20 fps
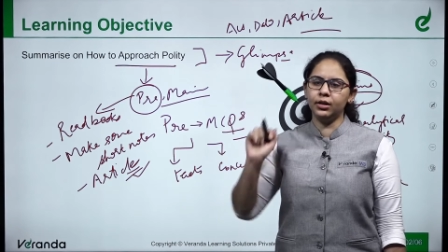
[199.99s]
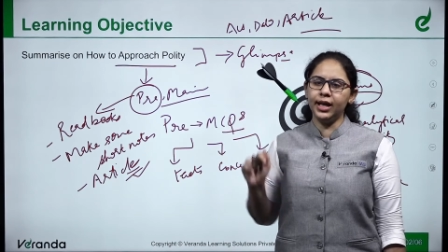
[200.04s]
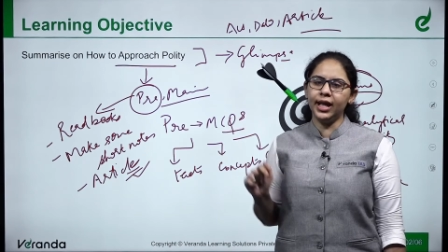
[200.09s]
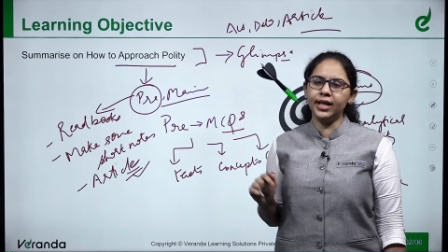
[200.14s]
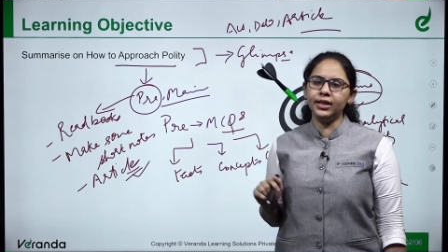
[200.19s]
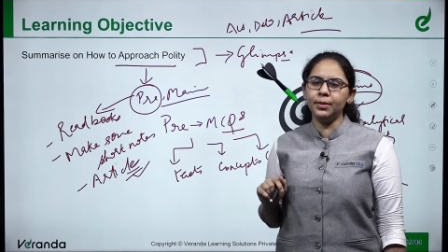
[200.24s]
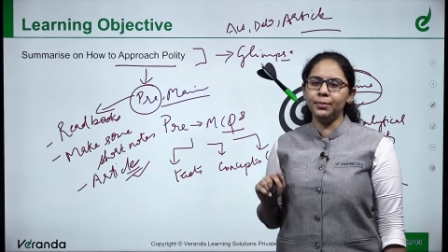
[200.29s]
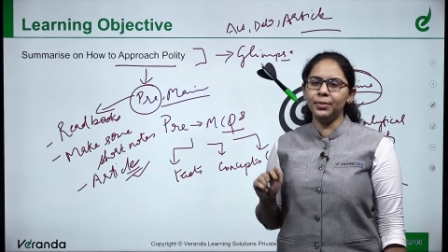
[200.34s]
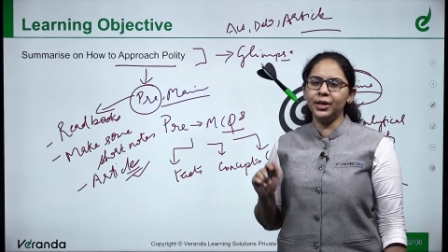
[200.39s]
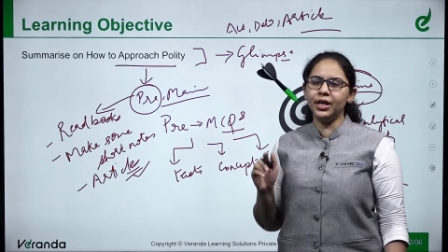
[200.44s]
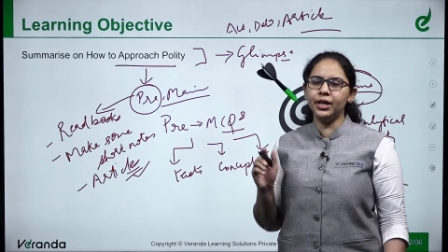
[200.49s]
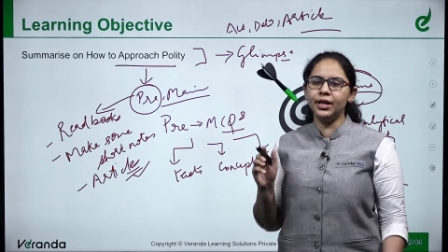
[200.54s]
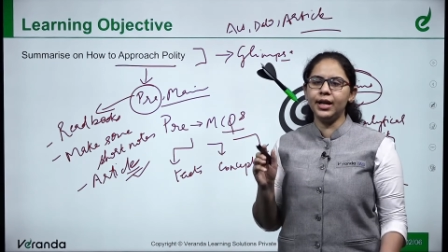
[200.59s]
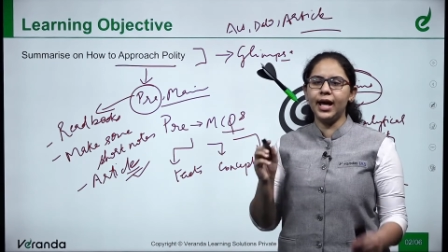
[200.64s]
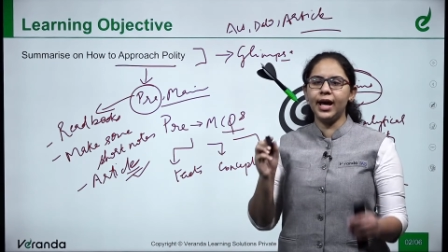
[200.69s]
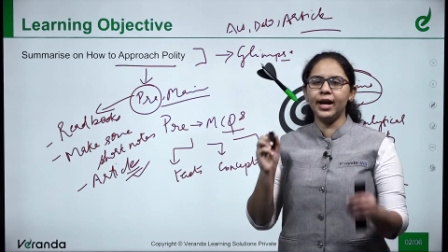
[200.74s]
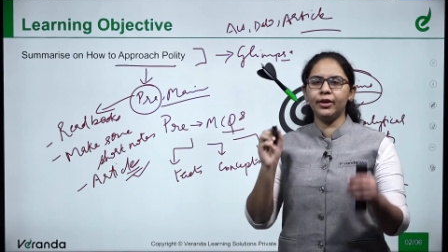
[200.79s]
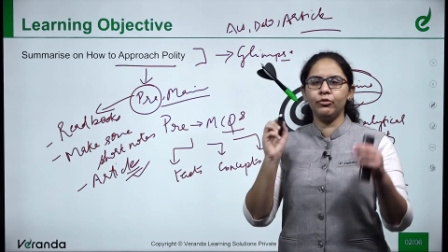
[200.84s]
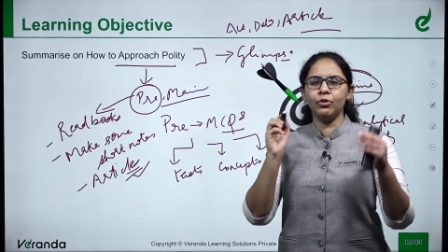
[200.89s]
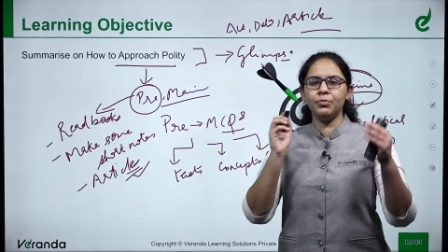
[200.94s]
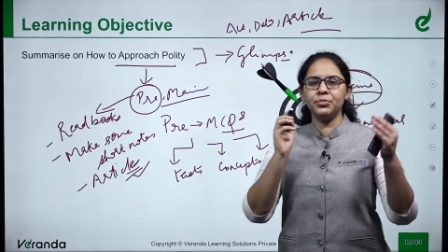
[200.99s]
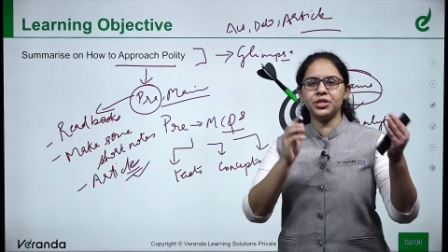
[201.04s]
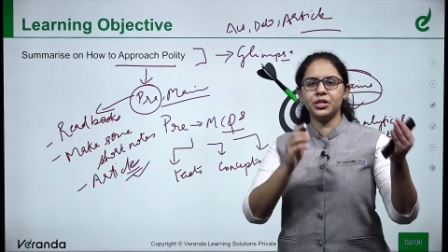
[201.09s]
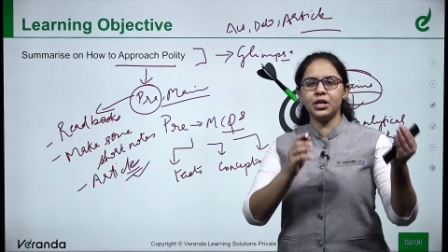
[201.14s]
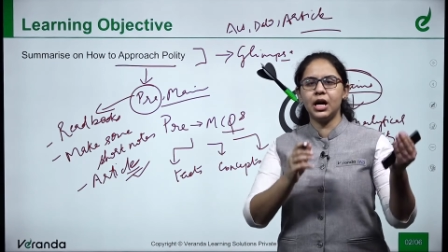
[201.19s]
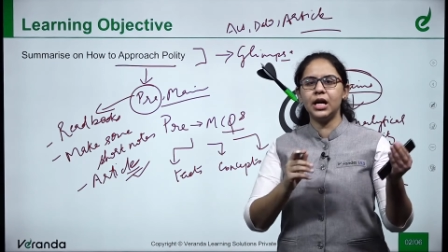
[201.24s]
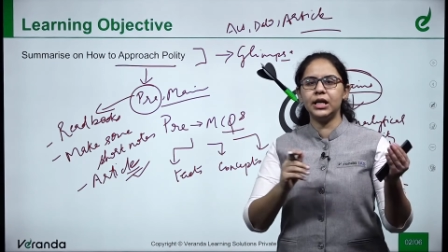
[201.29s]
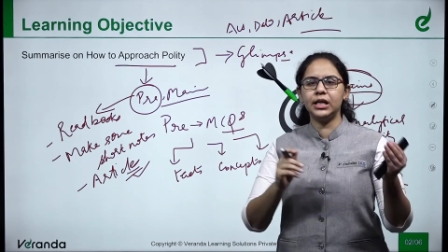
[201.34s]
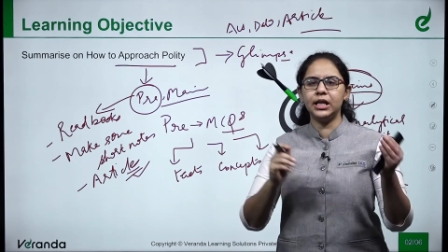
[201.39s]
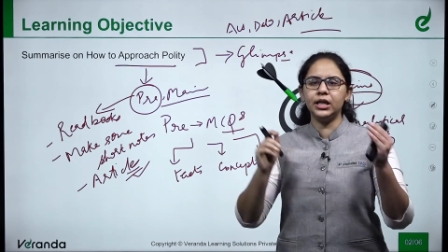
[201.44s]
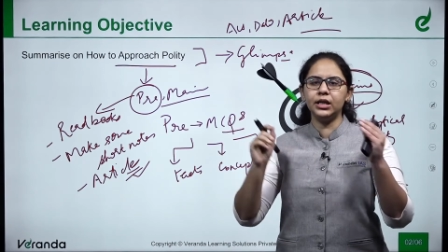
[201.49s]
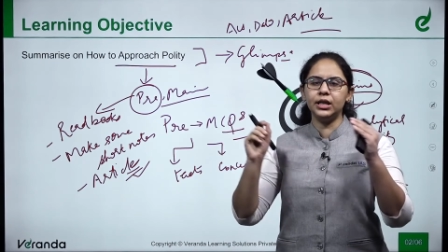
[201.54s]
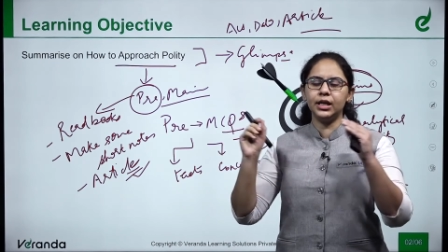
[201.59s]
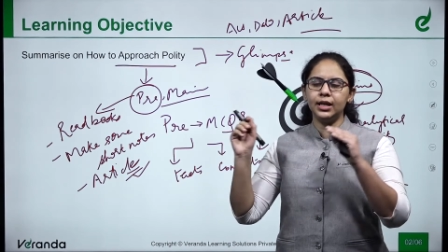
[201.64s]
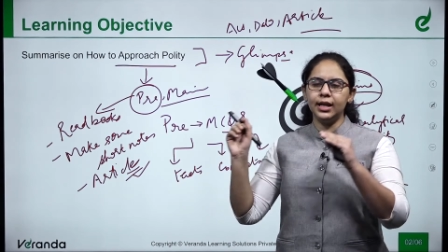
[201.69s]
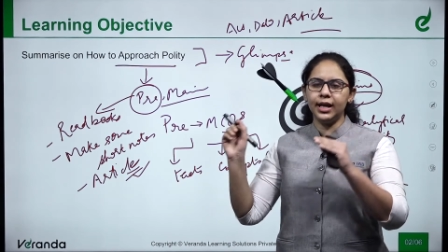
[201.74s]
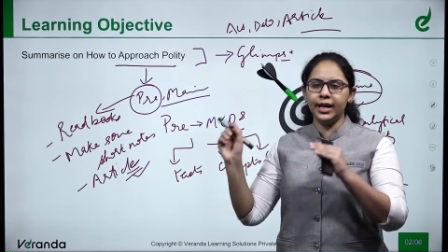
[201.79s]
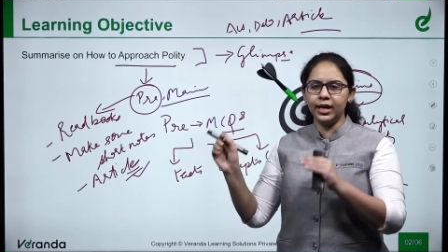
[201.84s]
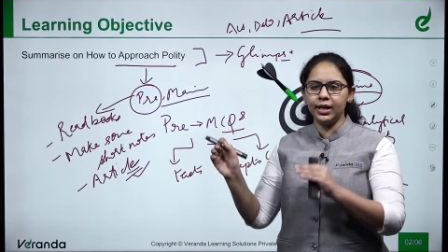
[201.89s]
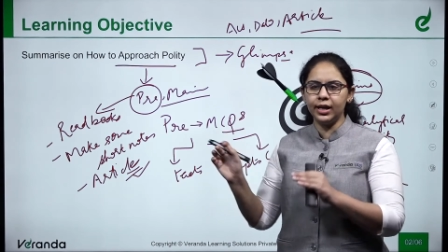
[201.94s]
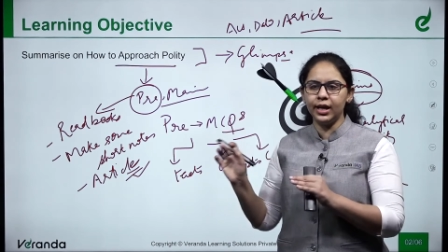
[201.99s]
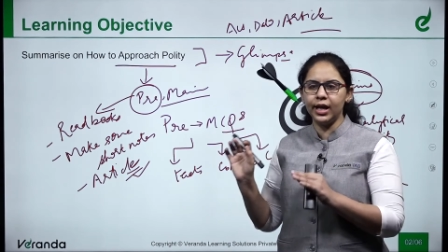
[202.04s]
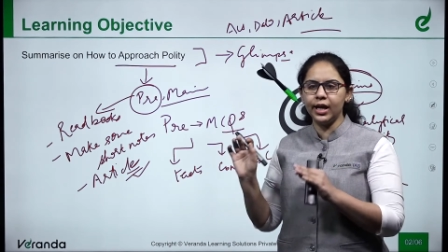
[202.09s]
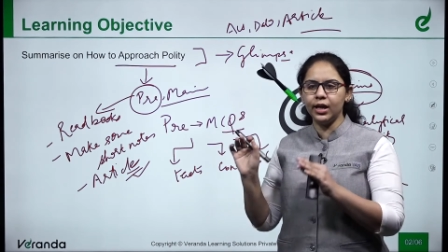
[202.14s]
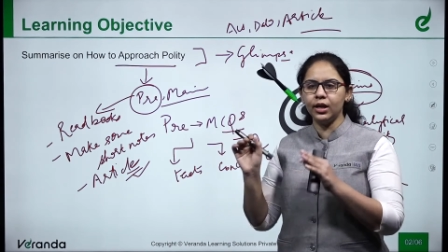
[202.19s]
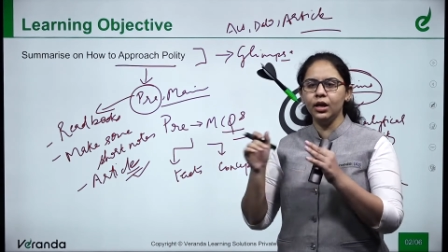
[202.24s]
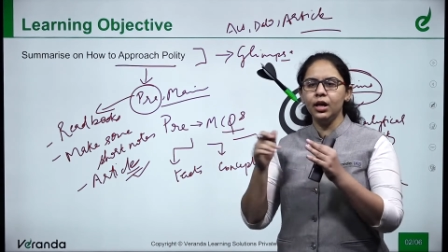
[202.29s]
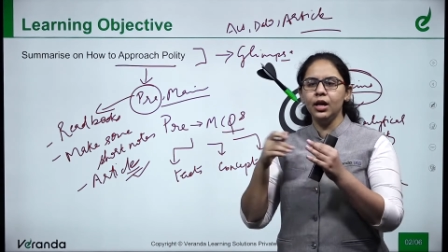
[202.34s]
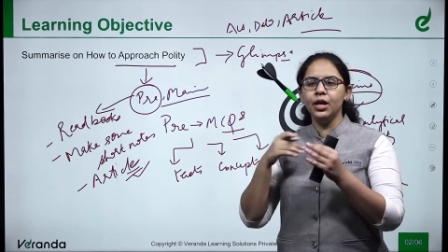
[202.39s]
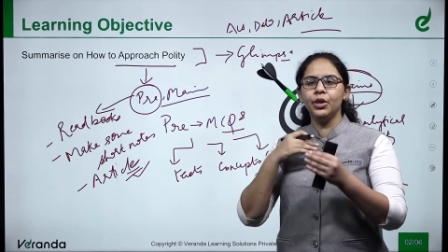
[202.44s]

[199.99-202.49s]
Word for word: take the bare act from starting till ending,